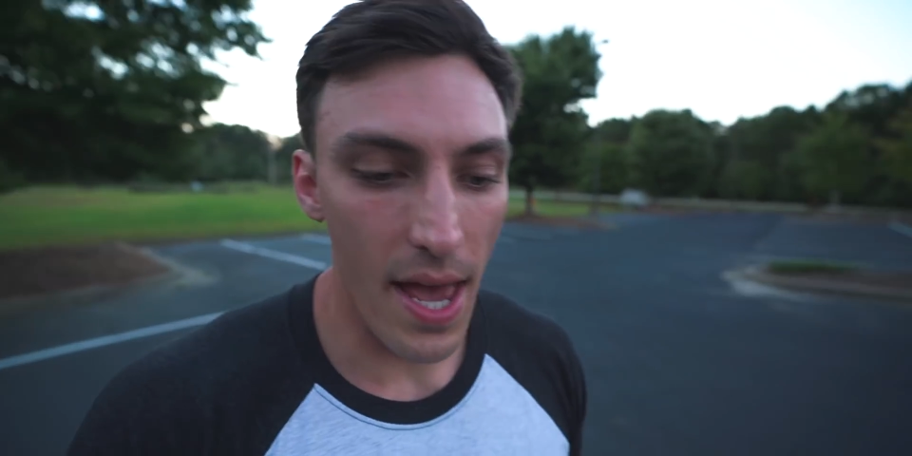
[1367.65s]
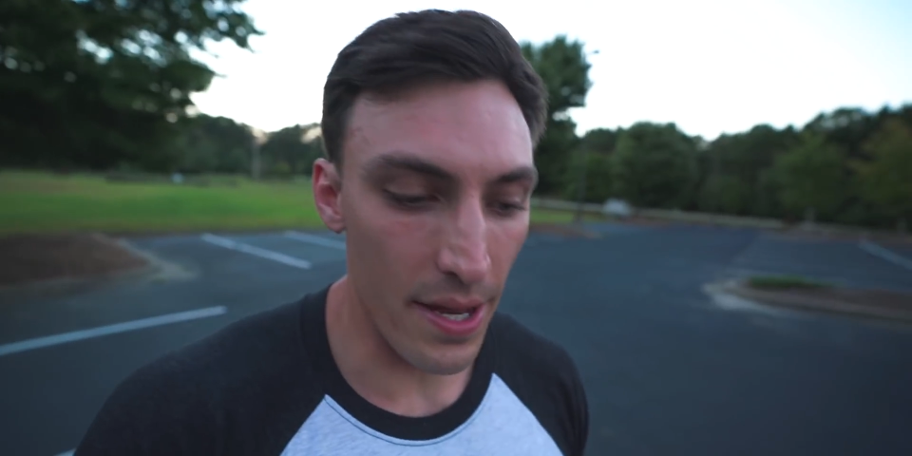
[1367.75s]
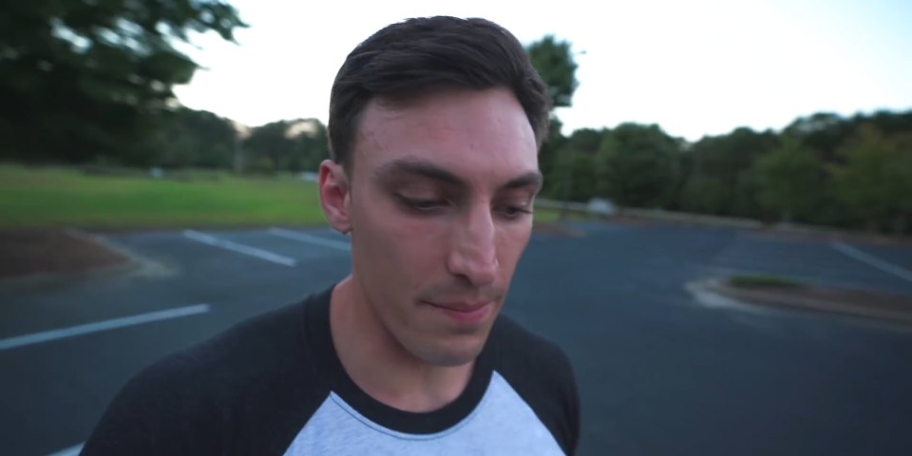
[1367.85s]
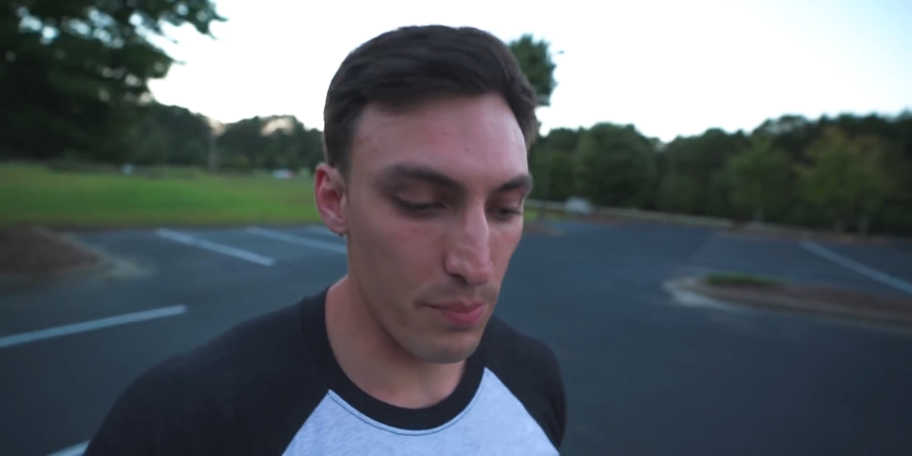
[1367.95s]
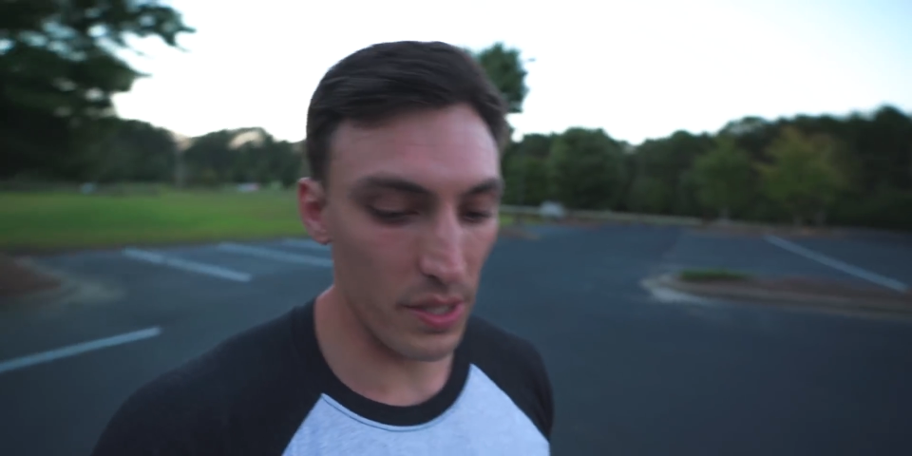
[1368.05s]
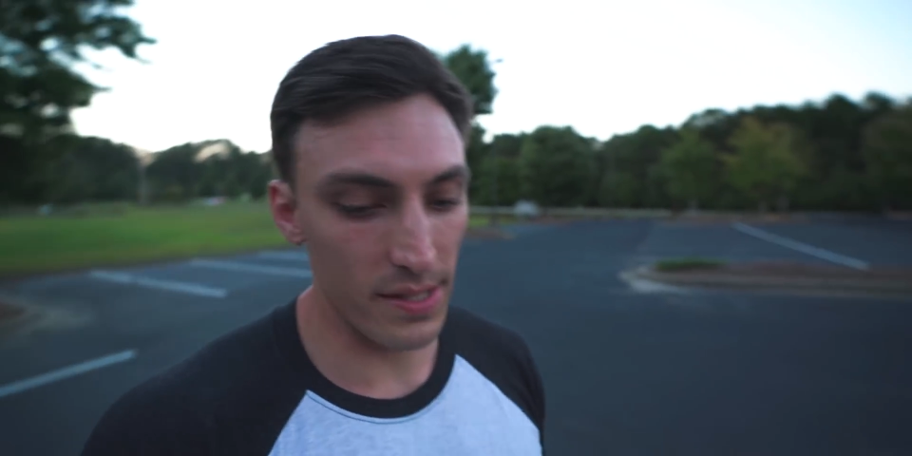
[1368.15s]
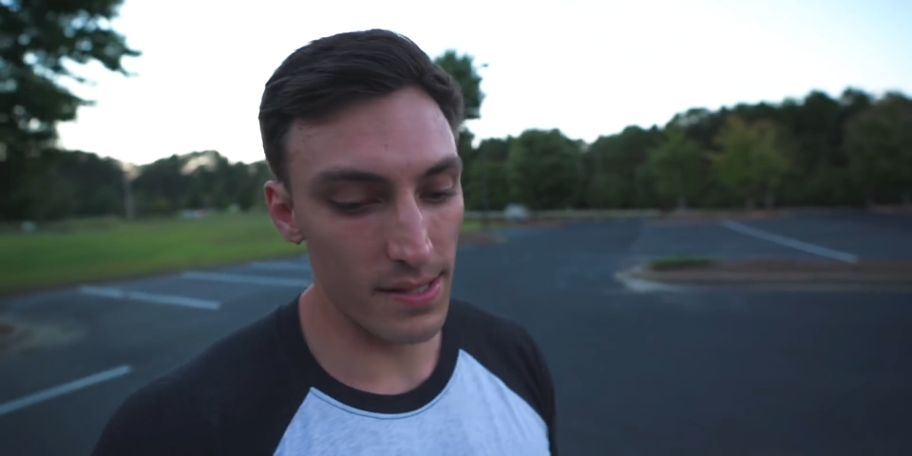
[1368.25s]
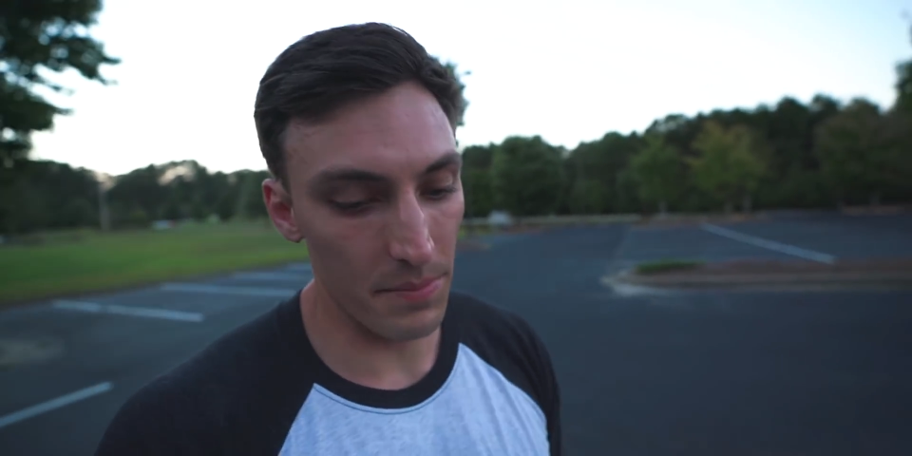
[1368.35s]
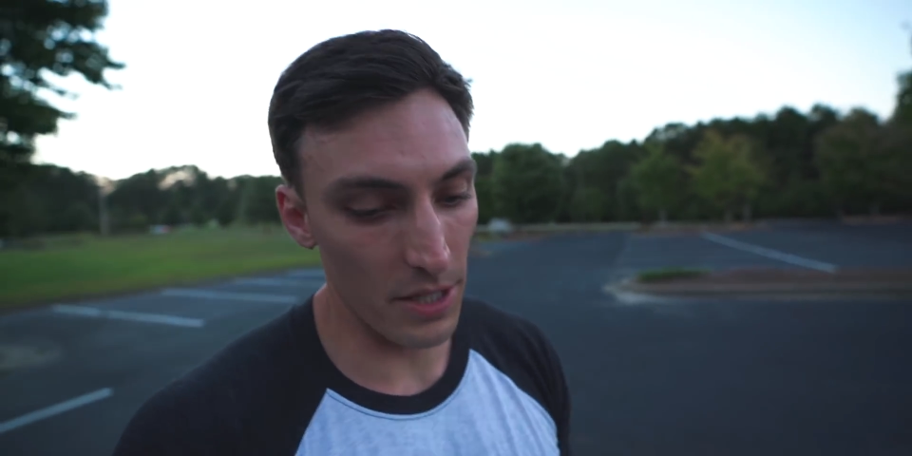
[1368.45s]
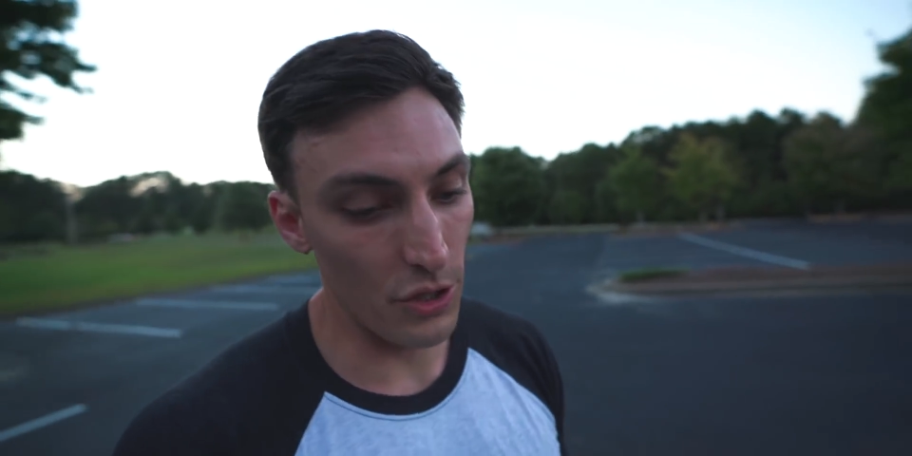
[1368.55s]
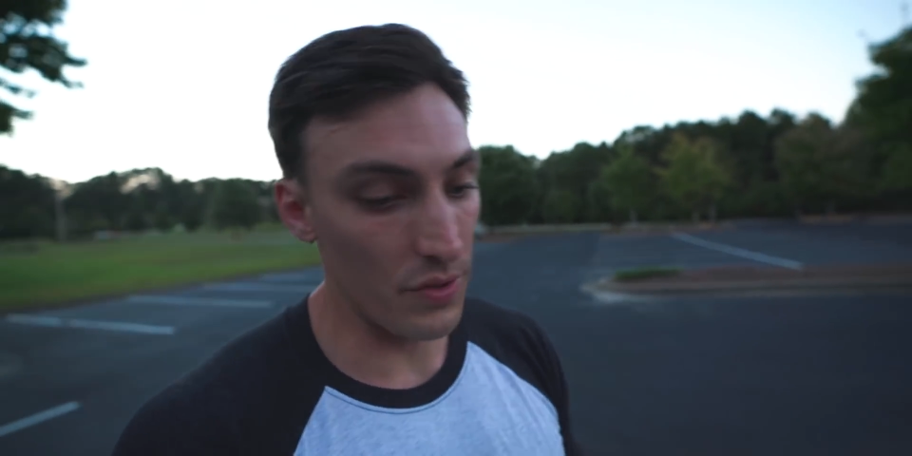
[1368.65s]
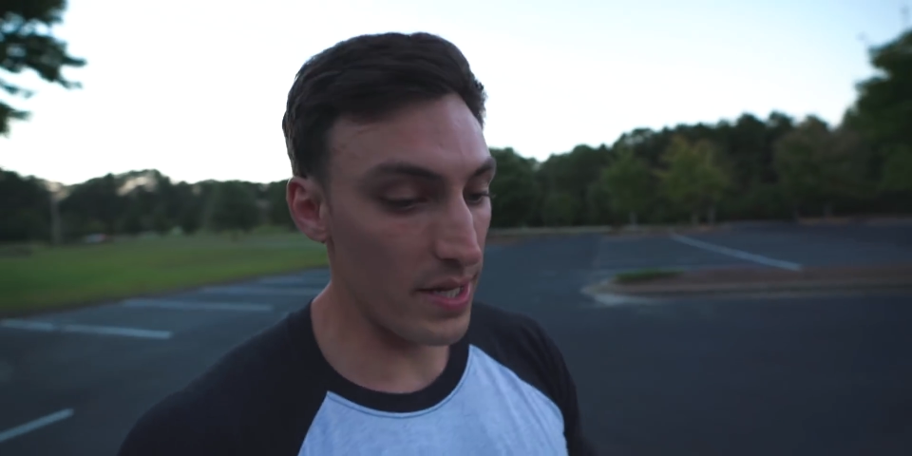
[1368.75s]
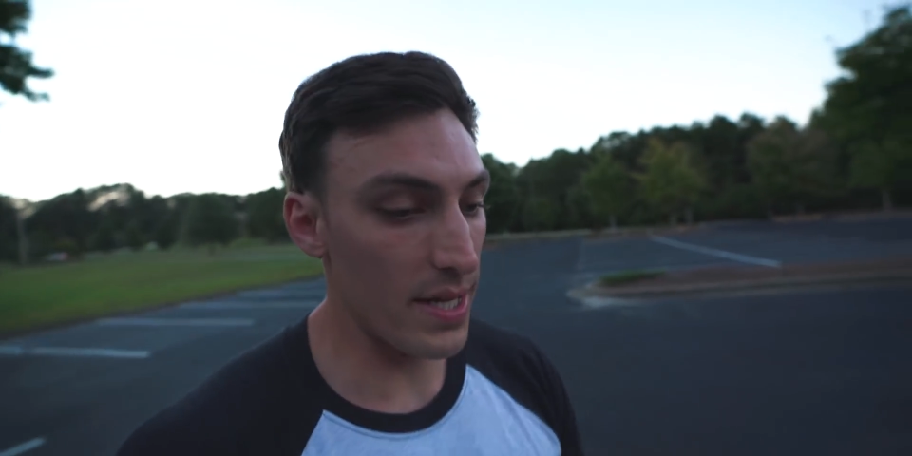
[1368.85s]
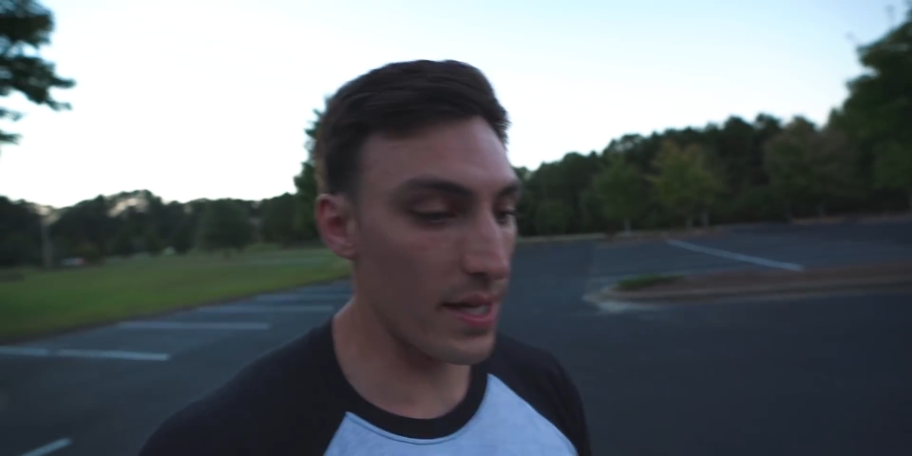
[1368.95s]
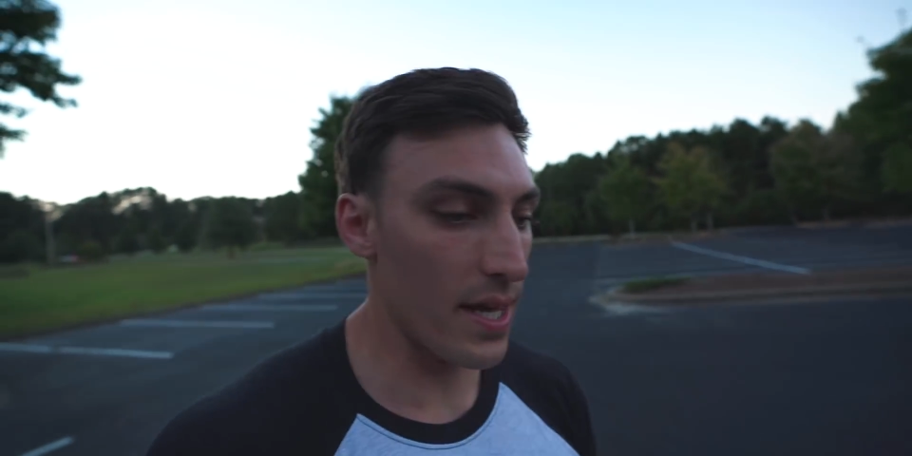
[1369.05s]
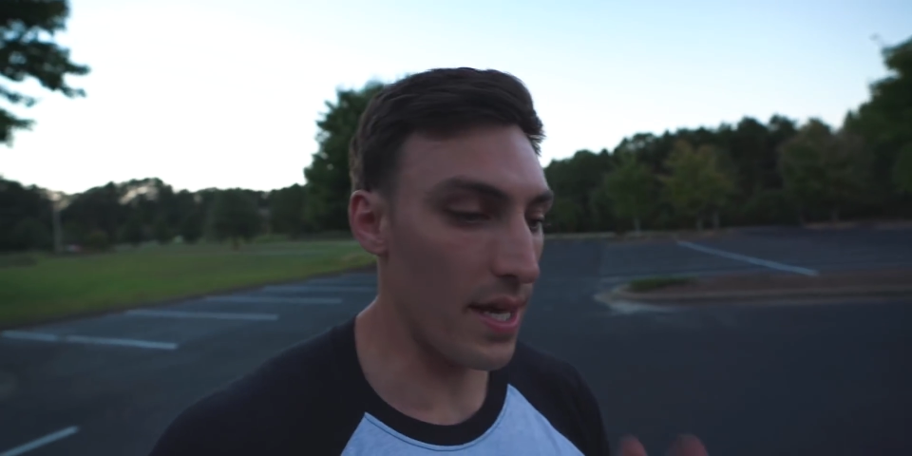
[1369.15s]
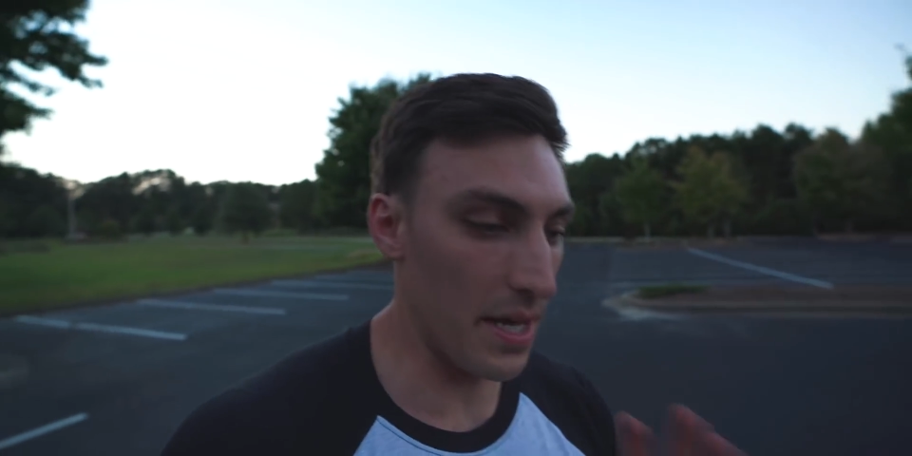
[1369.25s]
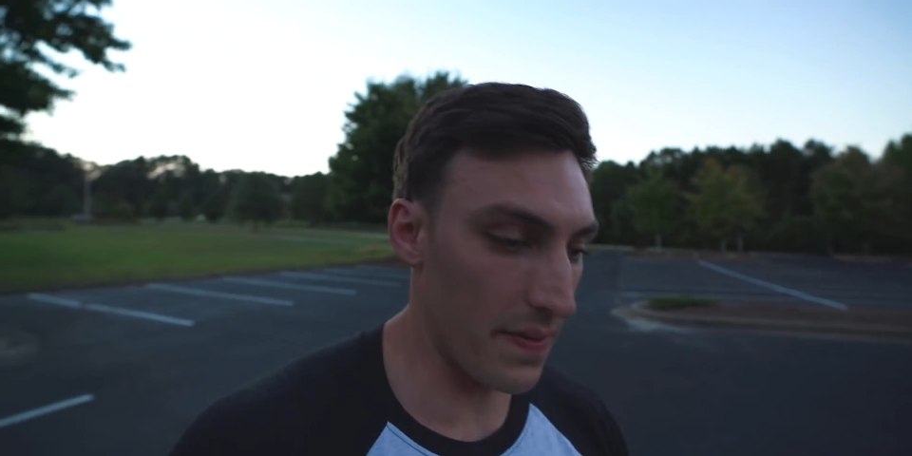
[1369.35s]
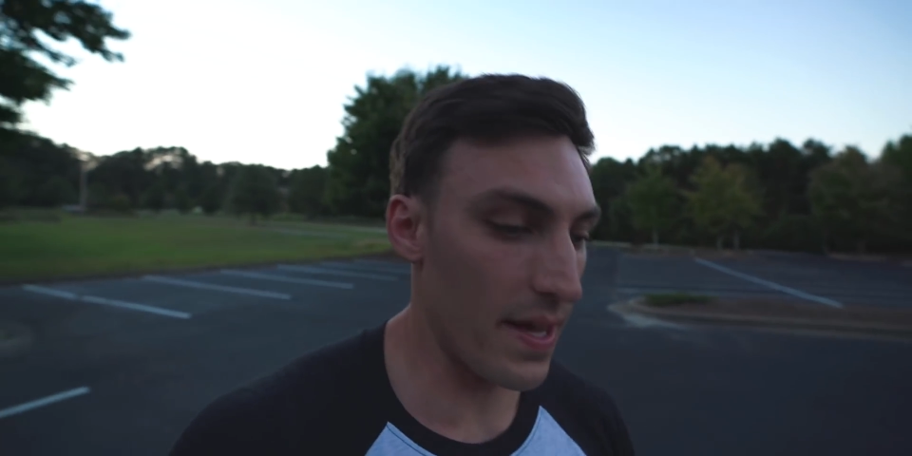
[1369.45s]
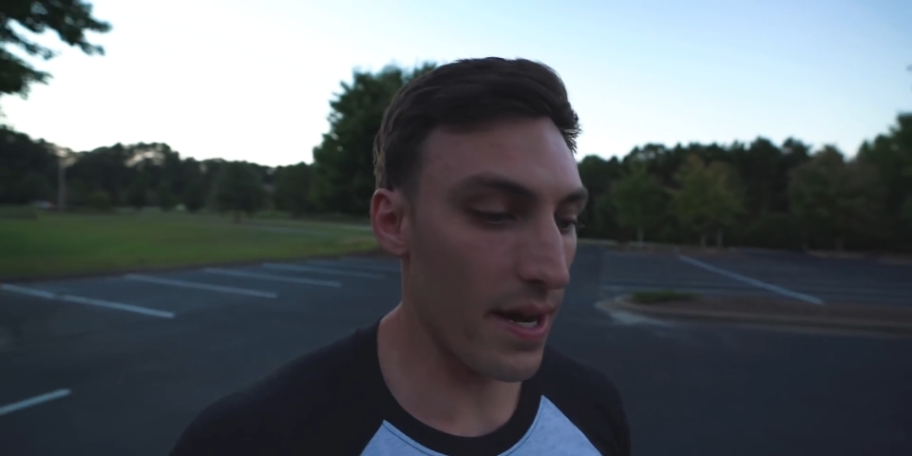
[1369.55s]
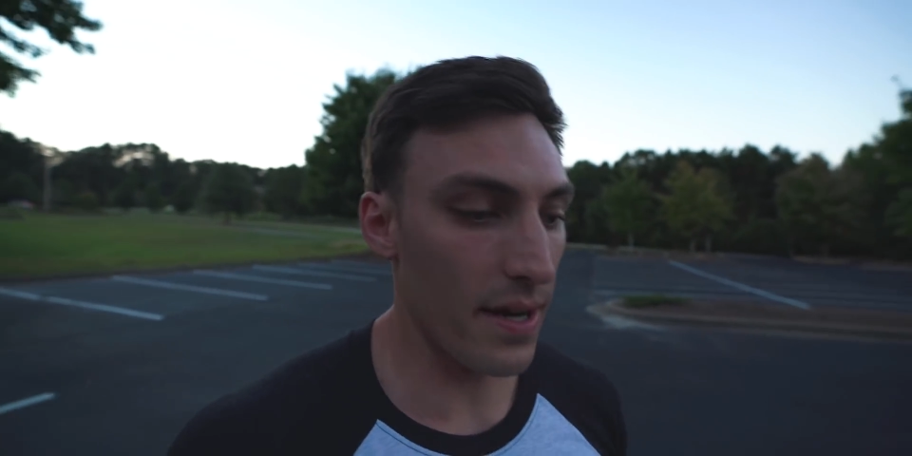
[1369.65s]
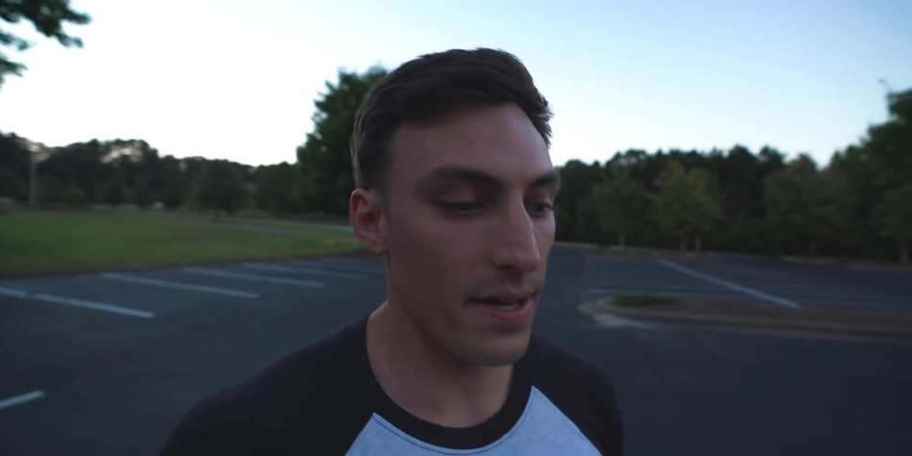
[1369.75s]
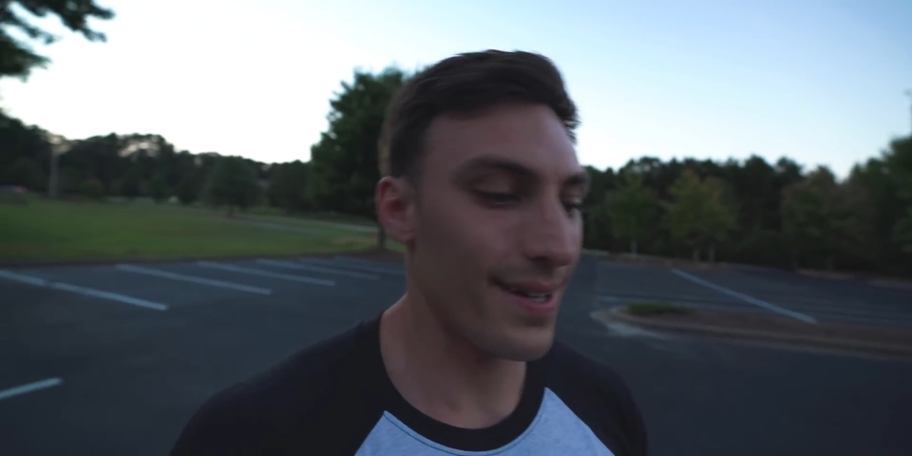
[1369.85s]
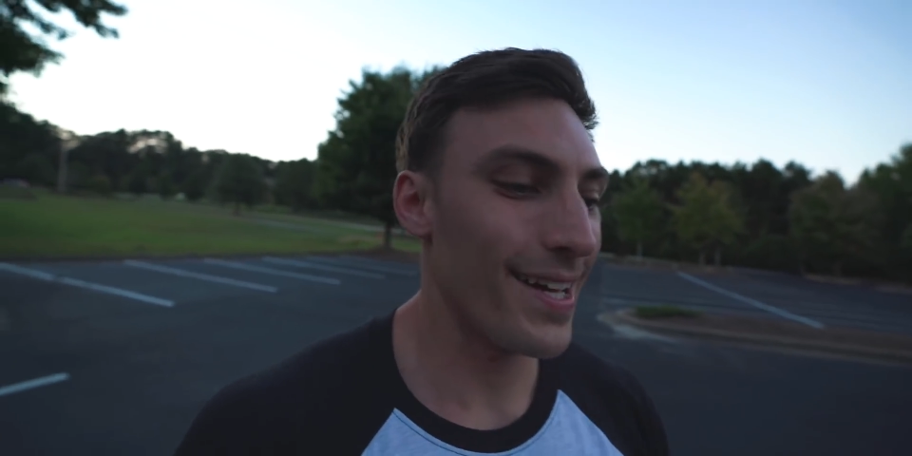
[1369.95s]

and putting something unique in there.